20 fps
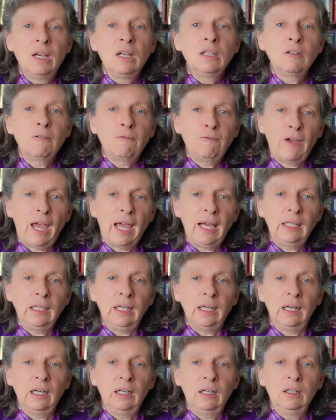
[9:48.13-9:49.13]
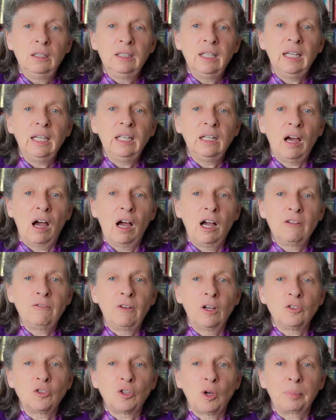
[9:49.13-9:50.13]
The failure in
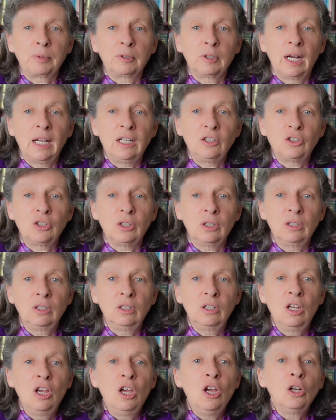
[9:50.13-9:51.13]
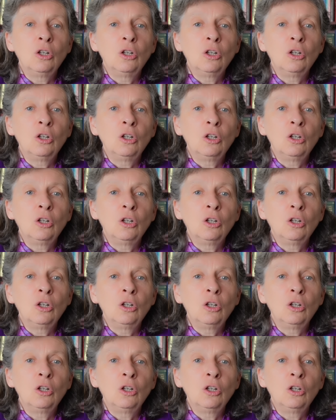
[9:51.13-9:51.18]
iVote's operation